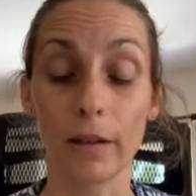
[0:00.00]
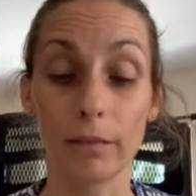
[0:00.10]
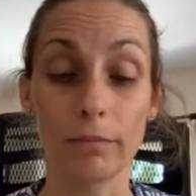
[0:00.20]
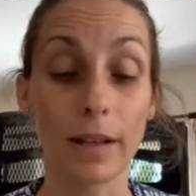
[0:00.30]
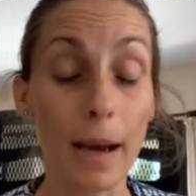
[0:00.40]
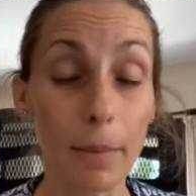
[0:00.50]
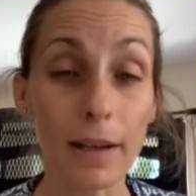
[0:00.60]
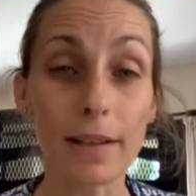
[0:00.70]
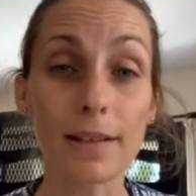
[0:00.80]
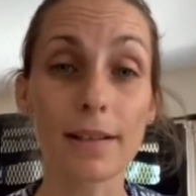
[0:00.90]

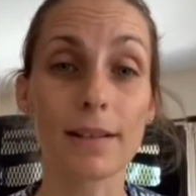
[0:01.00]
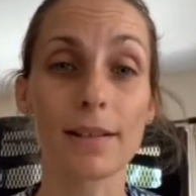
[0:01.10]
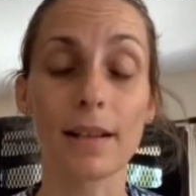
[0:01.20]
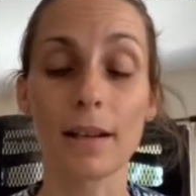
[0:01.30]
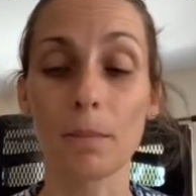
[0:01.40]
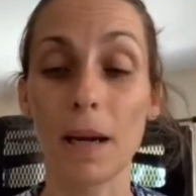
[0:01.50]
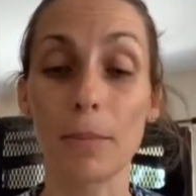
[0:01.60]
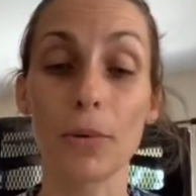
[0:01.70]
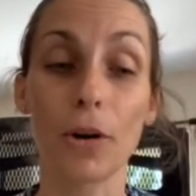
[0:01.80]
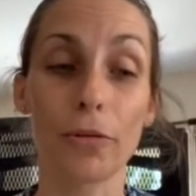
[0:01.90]
nappies is that
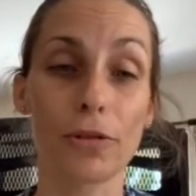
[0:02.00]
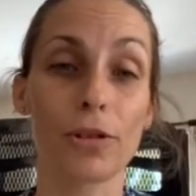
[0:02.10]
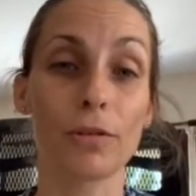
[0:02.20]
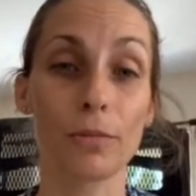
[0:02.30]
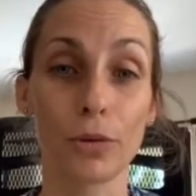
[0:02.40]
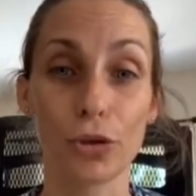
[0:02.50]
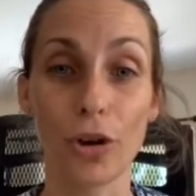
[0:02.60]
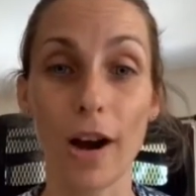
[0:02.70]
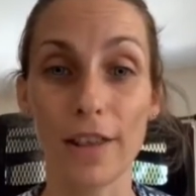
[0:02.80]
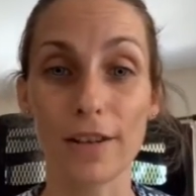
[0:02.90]
people often will
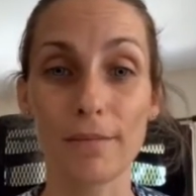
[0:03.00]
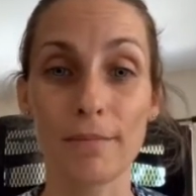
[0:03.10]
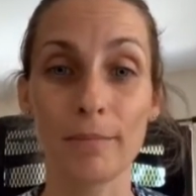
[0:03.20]
try them